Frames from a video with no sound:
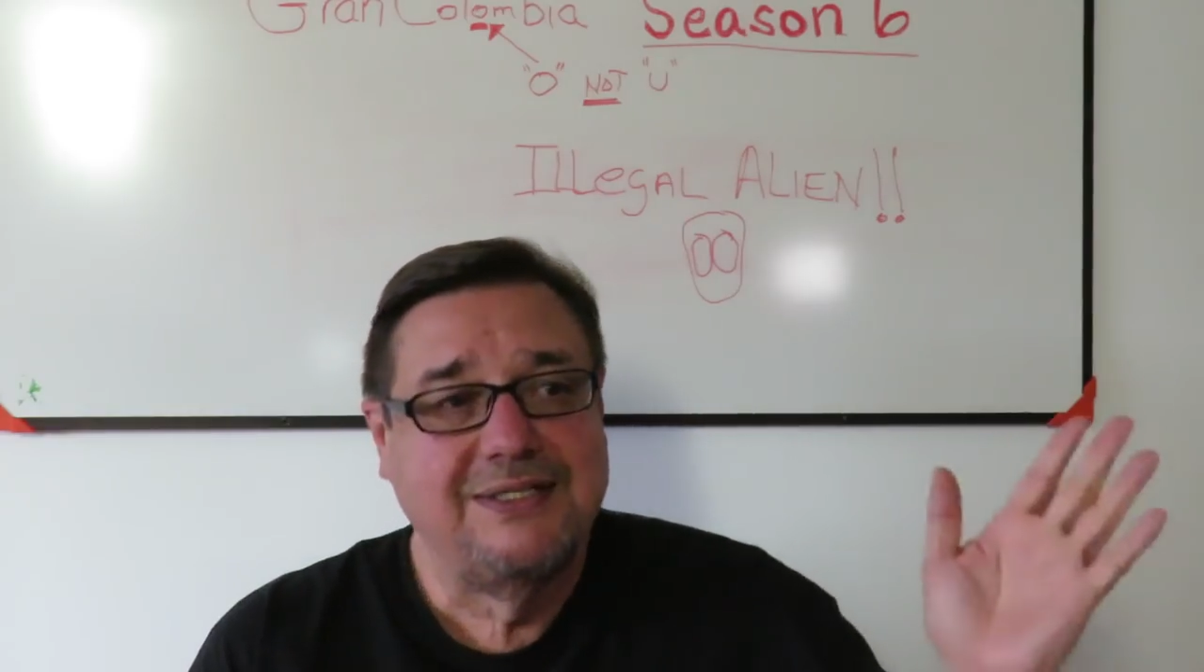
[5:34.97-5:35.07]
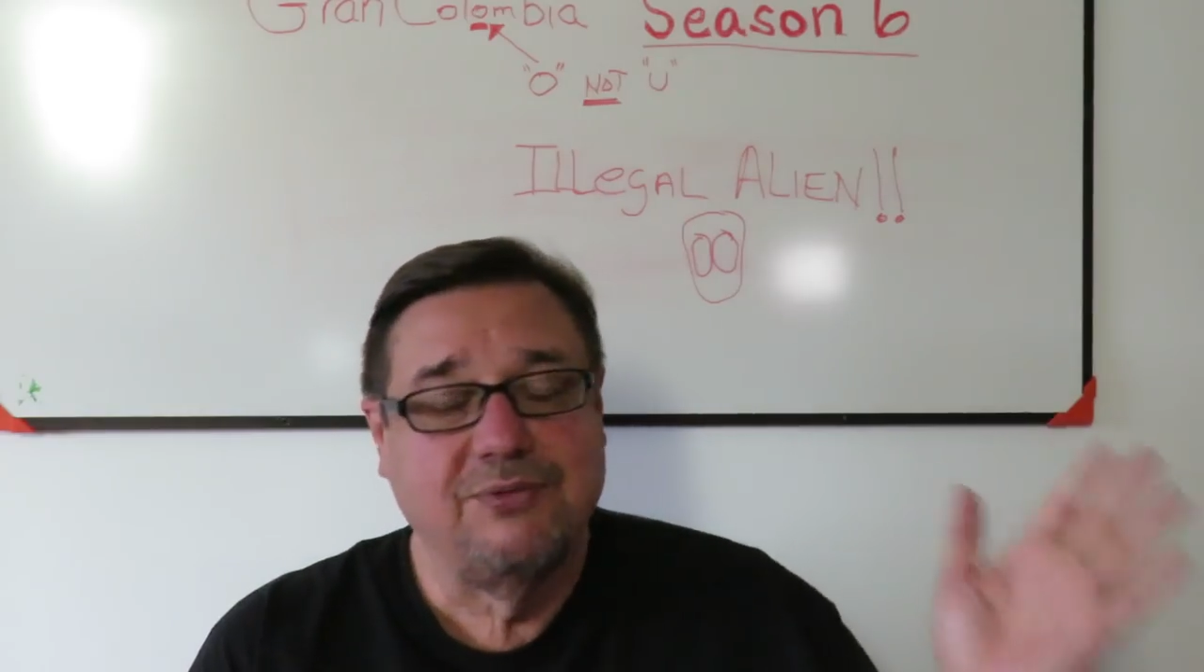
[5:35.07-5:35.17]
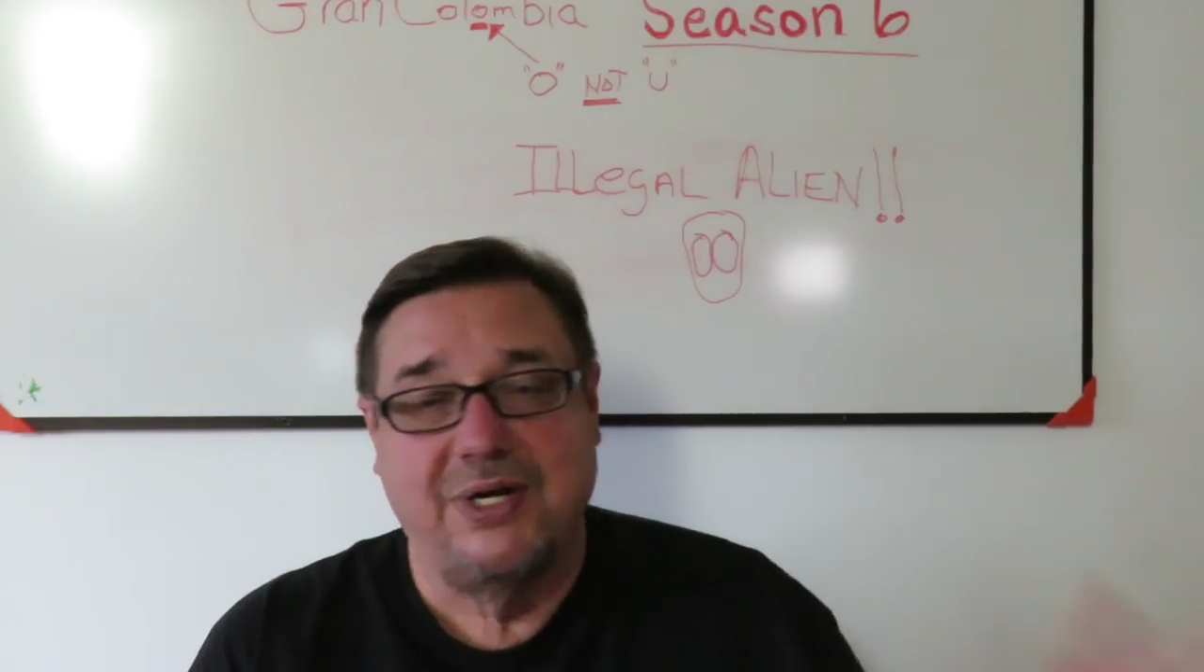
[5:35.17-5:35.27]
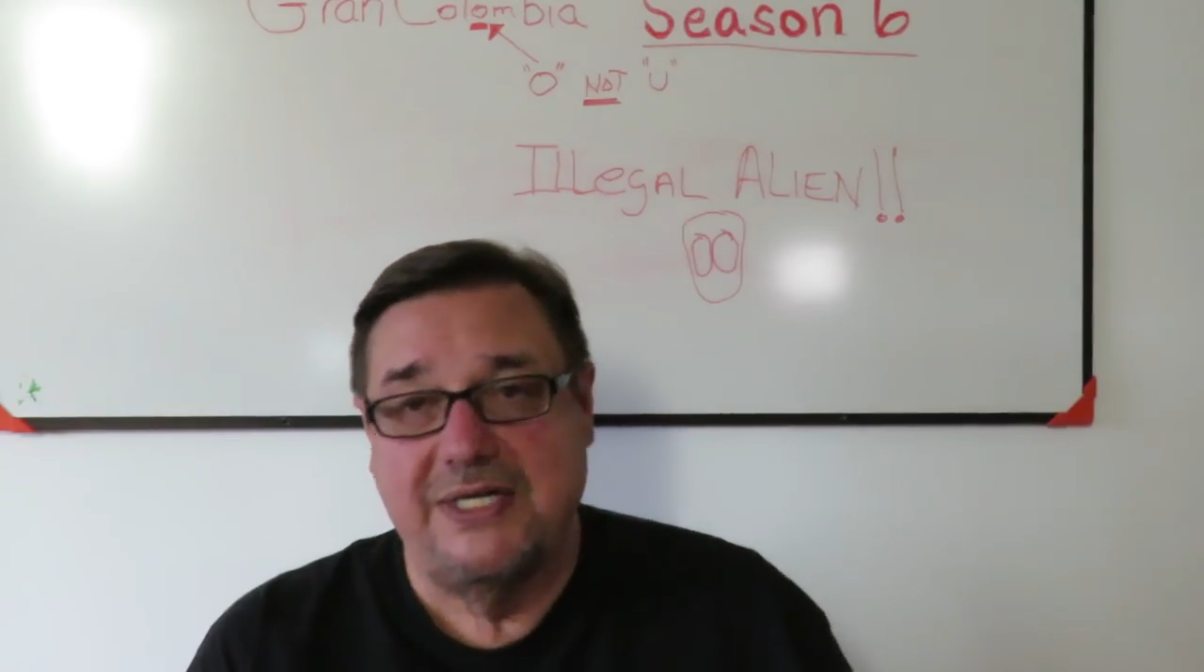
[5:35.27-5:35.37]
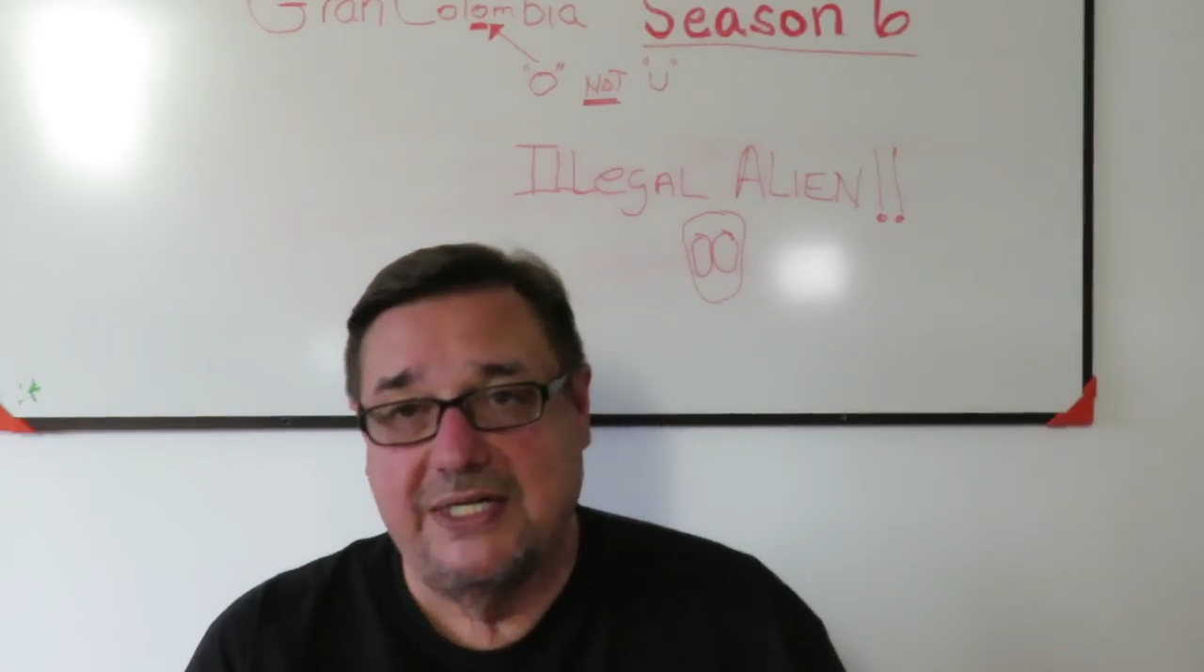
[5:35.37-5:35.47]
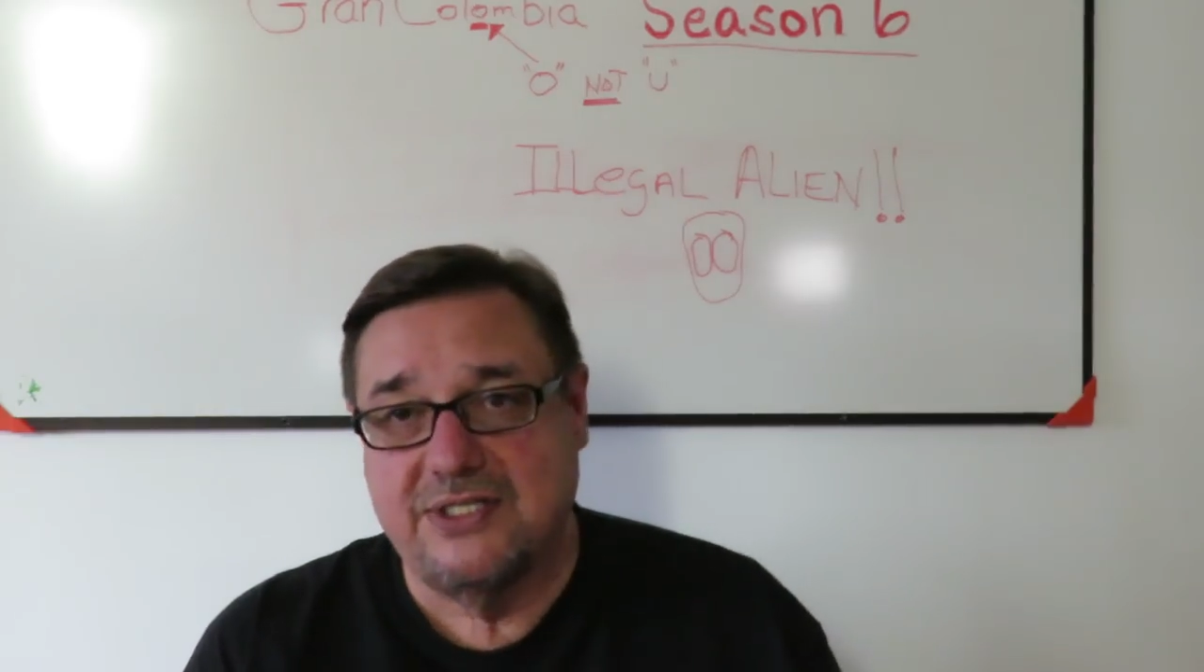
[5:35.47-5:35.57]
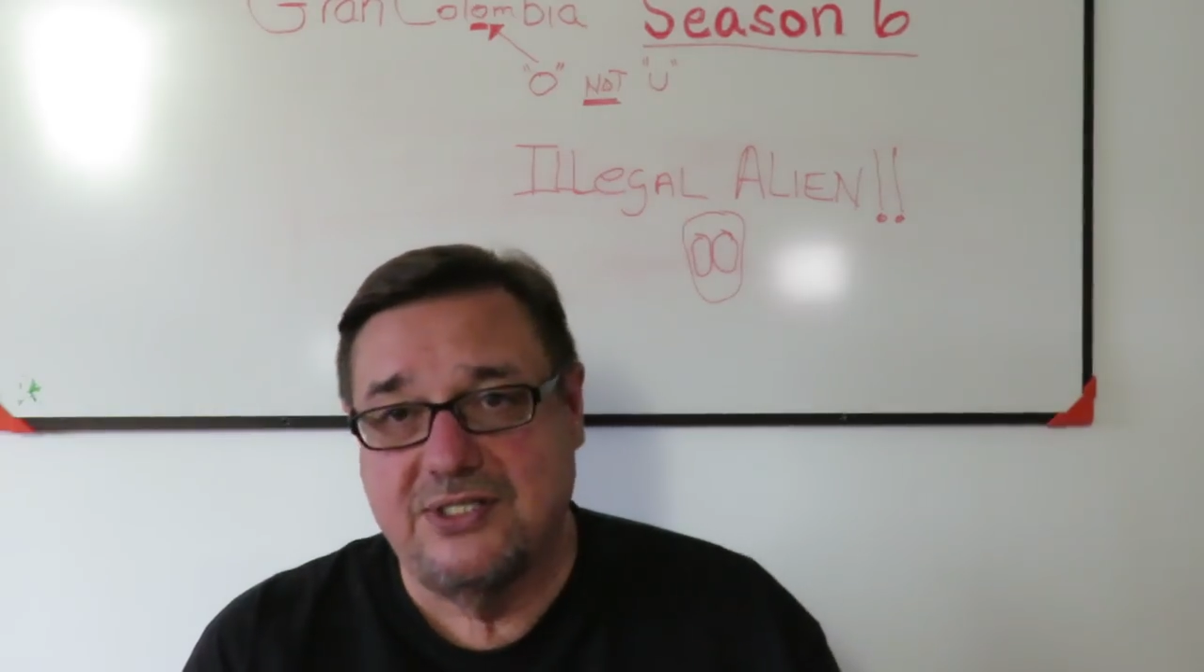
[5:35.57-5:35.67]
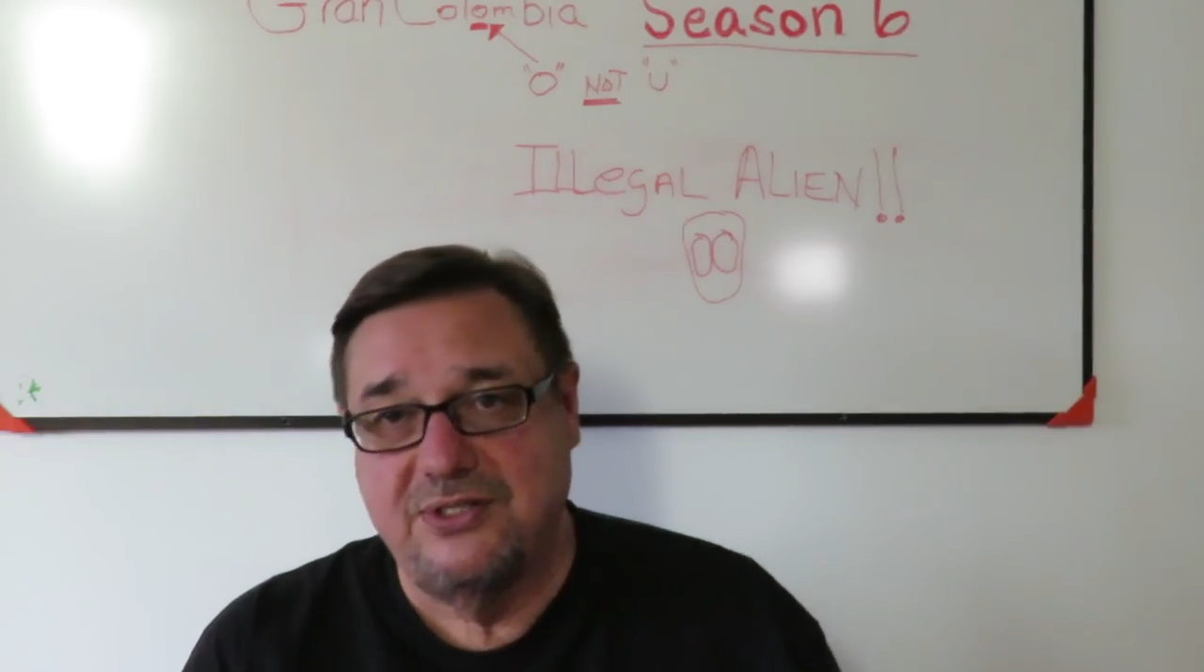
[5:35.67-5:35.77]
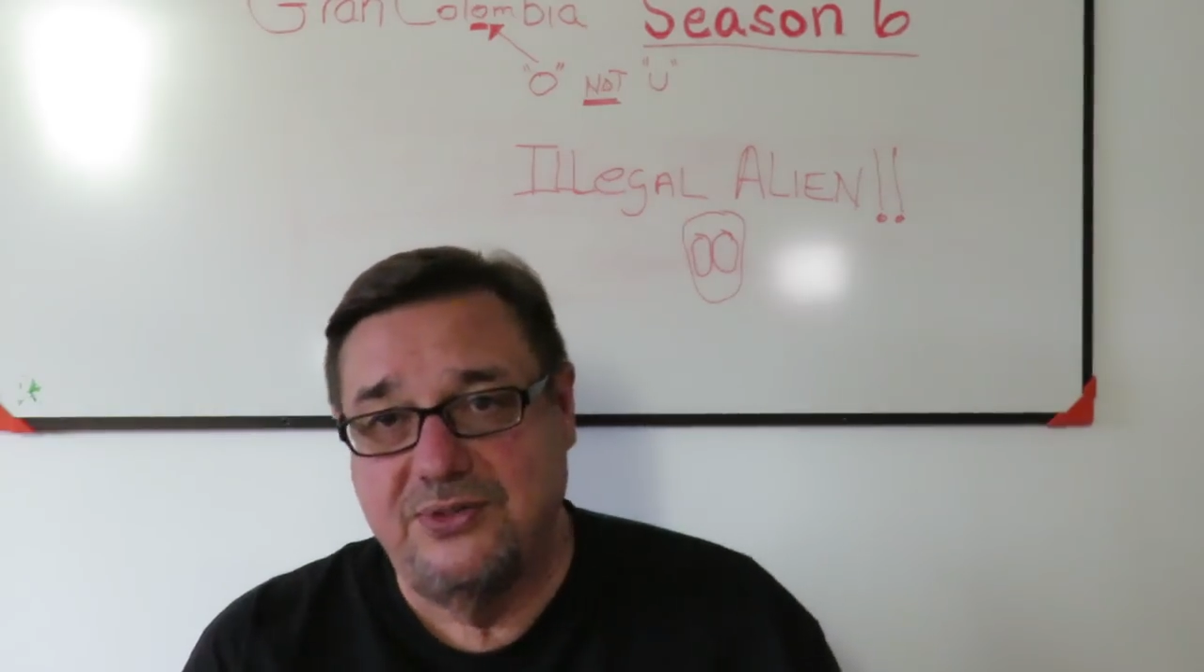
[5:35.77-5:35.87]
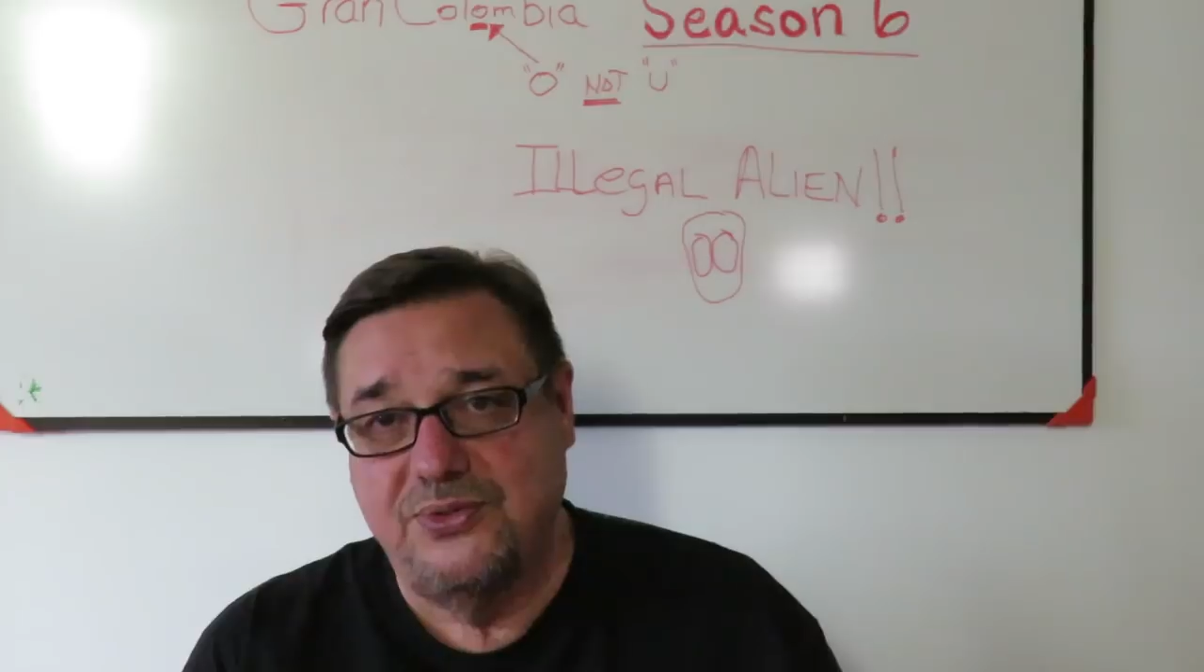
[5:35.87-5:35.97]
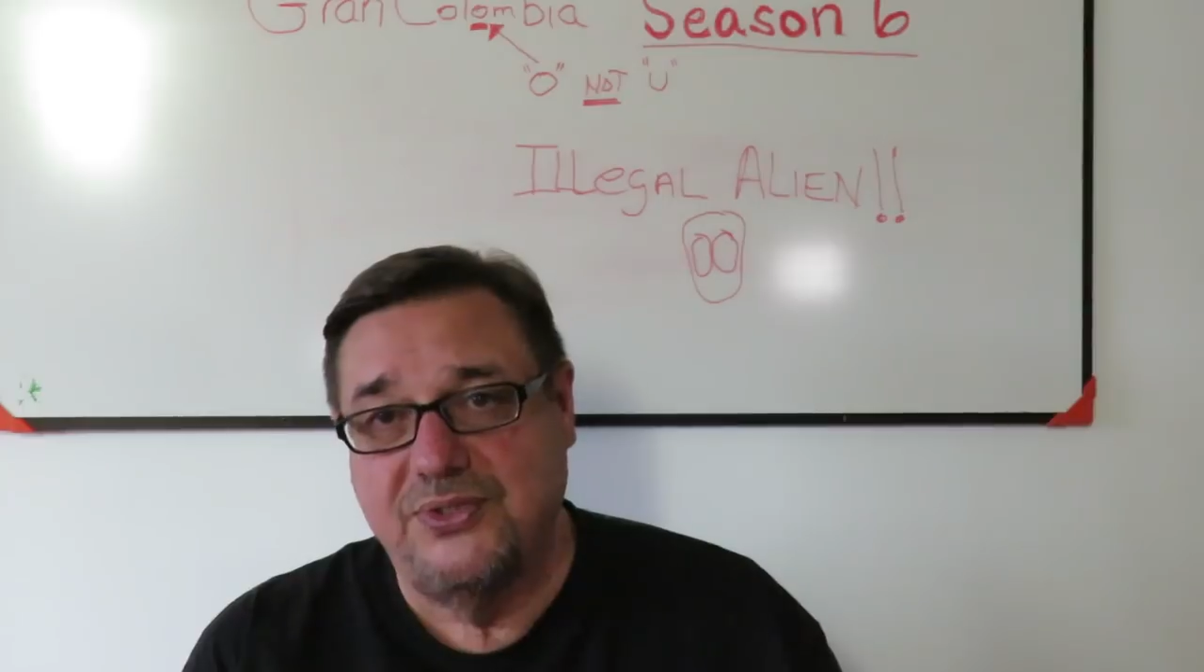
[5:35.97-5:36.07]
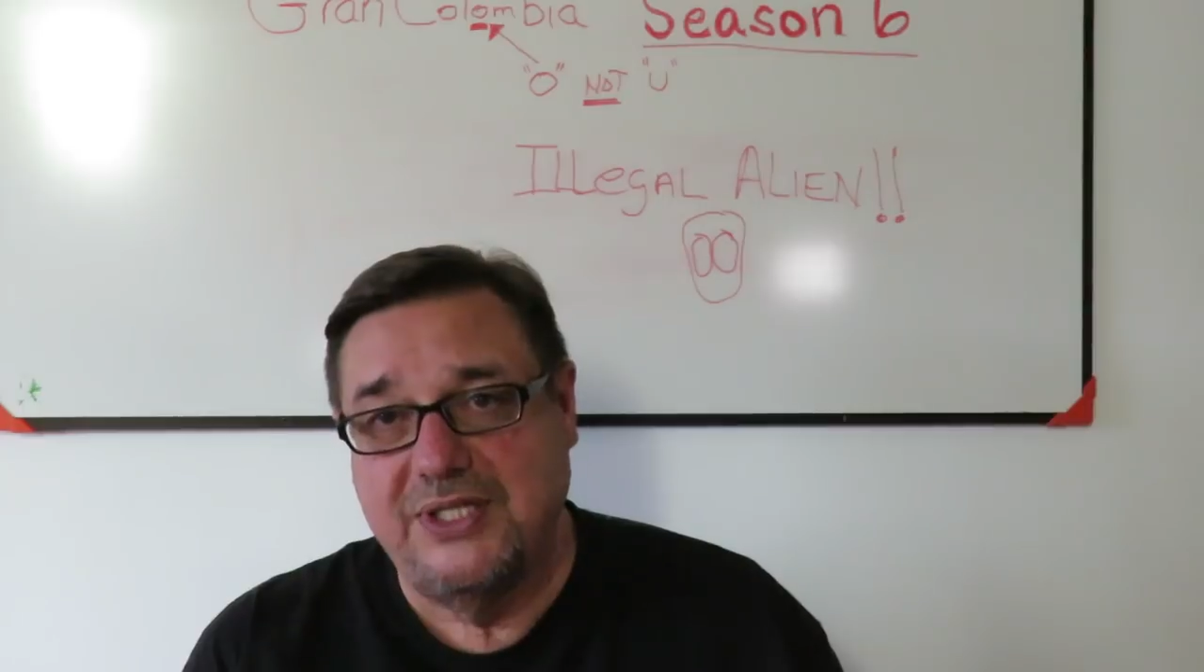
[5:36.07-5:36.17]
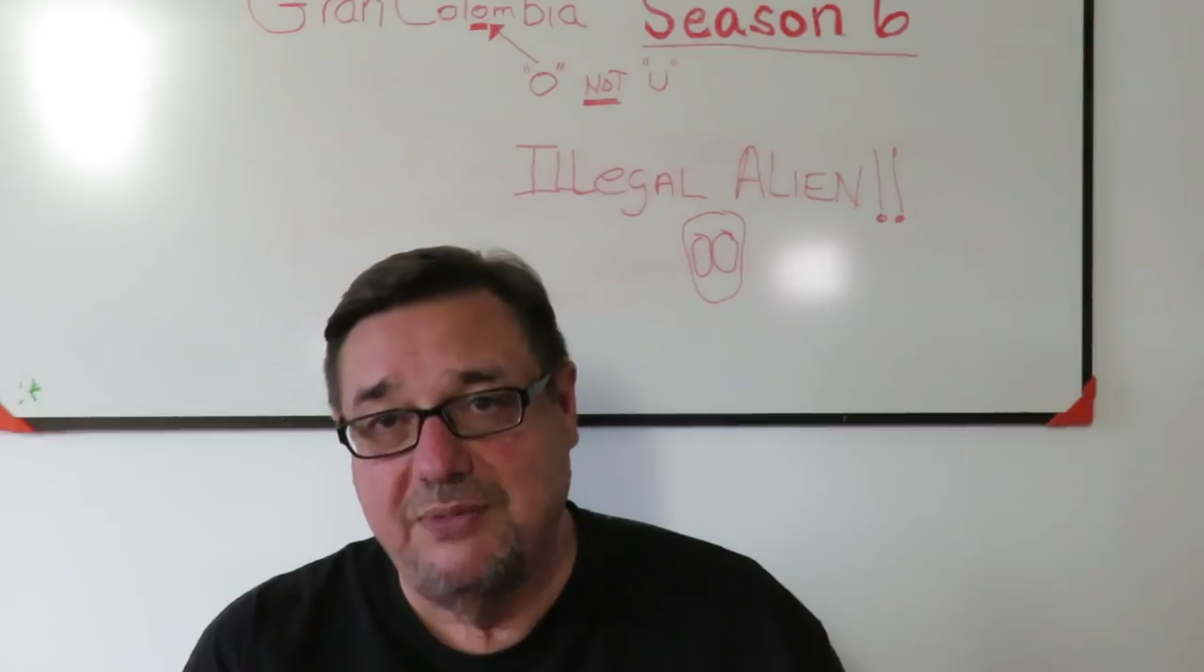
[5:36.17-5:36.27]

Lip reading: right next to the